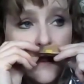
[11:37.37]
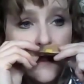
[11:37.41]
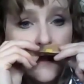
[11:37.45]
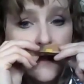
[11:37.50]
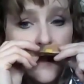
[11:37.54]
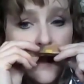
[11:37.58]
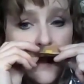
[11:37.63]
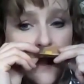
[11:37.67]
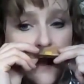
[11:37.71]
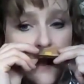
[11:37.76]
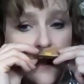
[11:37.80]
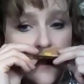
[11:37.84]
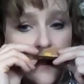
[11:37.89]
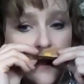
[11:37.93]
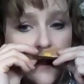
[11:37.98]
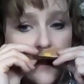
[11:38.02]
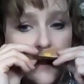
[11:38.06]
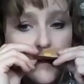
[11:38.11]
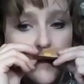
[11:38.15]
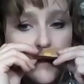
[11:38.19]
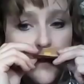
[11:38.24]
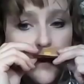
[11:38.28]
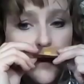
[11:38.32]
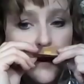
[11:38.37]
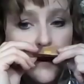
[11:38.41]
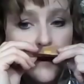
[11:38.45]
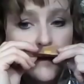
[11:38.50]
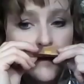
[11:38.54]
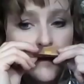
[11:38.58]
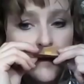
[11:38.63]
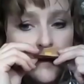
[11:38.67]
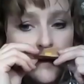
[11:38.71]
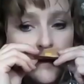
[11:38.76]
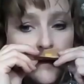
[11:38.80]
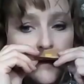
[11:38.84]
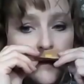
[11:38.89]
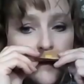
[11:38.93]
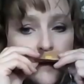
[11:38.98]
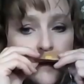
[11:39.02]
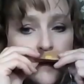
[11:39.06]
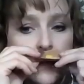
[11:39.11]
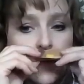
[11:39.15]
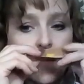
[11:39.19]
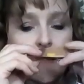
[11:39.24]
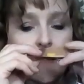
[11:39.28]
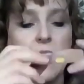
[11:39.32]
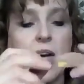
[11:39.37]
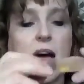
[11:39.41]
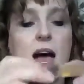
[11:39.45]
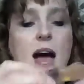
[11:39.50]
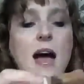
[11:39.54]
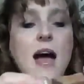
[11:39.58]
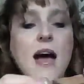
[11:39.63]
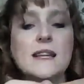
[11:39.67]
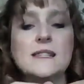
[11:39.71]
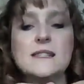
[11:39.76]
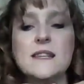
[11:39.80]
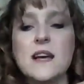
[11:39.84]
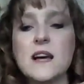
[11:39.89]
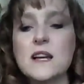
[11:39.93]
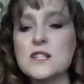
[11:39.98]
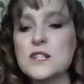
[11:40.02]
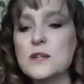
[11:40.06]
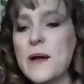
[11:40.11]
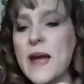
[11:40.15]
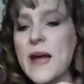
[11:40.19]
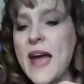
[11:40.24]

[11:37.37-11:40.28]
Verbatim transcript: that I can't get anymore. That's awesome.